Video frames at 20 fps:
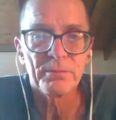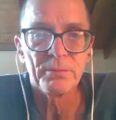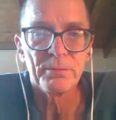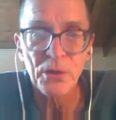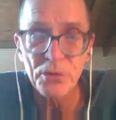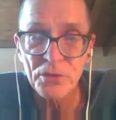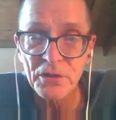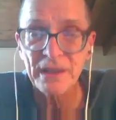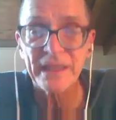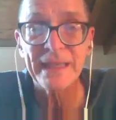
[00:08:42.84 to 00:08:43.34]

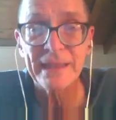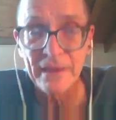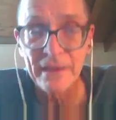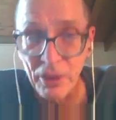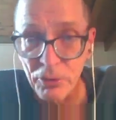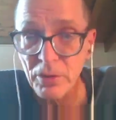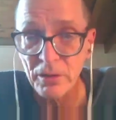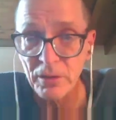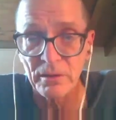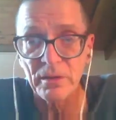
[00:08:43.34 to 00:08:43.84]
mostly
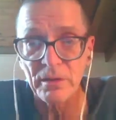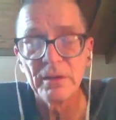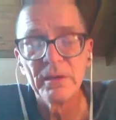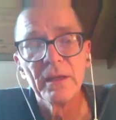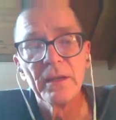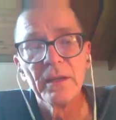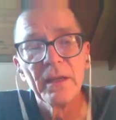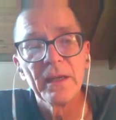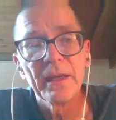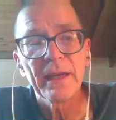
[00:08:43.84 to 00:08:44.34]
local.
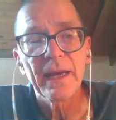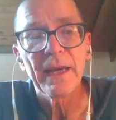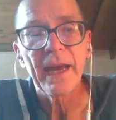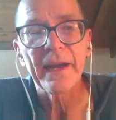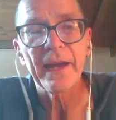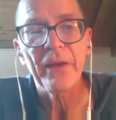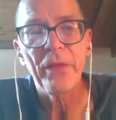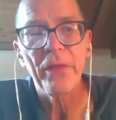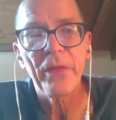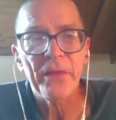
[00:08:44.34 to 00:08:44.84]

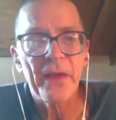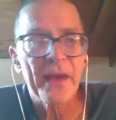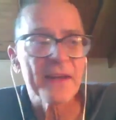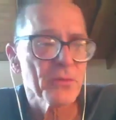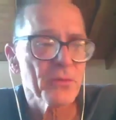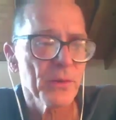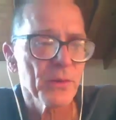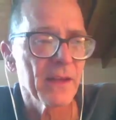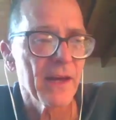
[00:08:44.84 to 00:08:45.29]
And I think that's